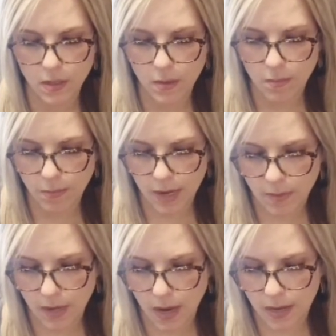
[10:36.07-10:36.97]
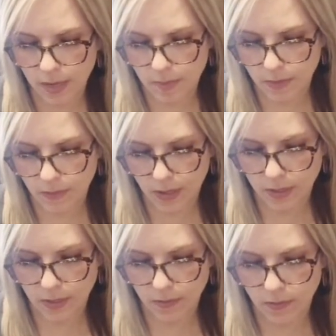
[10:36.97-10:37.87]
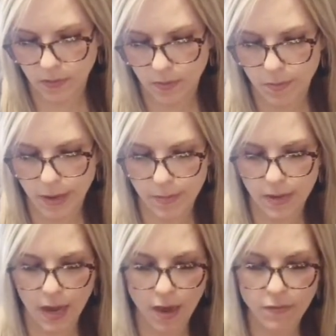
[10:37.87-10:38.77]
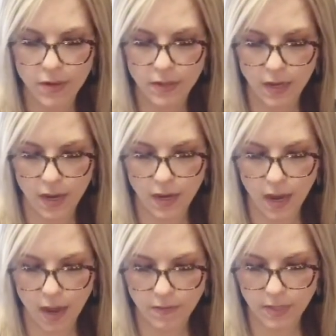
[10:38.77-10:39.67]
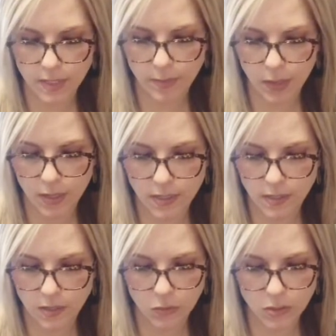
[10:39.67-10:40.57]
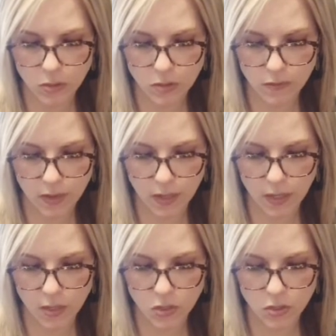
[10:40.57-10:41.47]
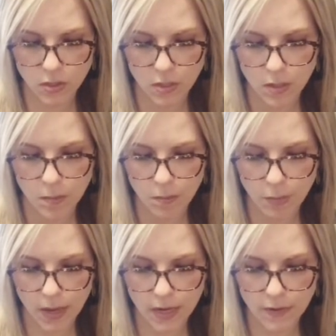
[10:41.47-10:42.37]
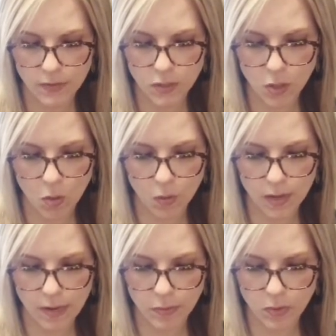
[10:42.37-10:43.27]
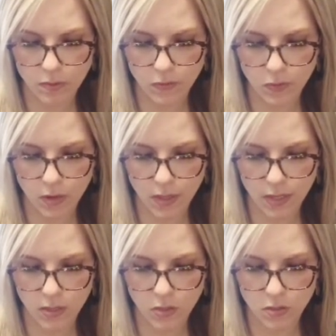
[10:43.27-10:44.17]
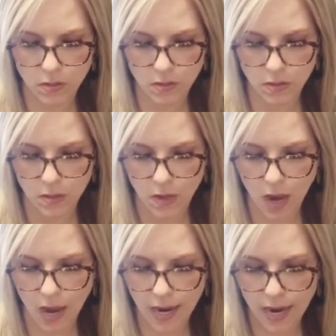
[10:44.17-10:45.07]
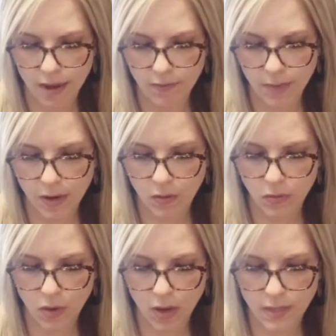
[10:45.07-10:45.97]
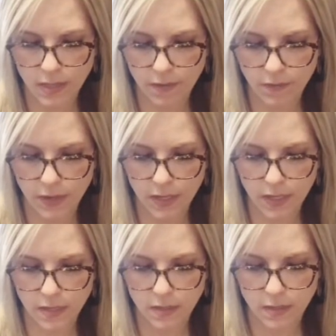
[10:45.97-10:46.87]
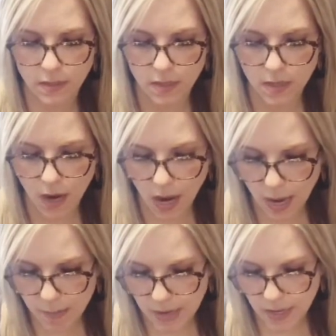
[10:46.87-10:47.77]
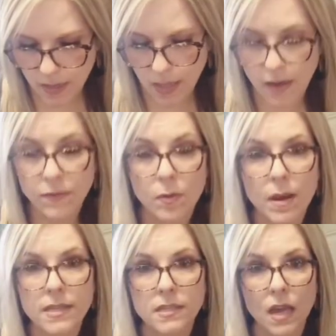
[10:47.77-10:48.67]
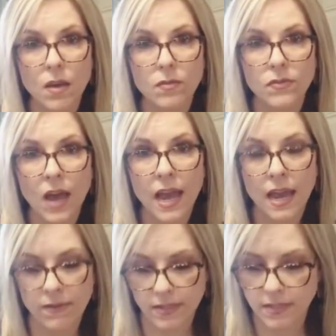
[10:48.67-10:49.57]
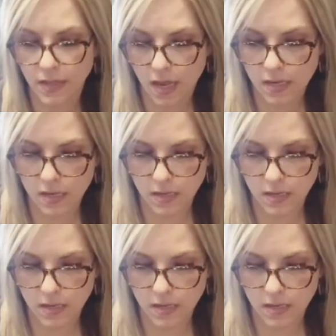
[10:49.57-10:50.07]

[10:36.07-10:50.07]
Maybe I am defective. Maybe everything I have experienced is a result of a glitch. But if so, what a beautiful glitch. I have my own thoughts and feelings. I made a life for myself. I have a son.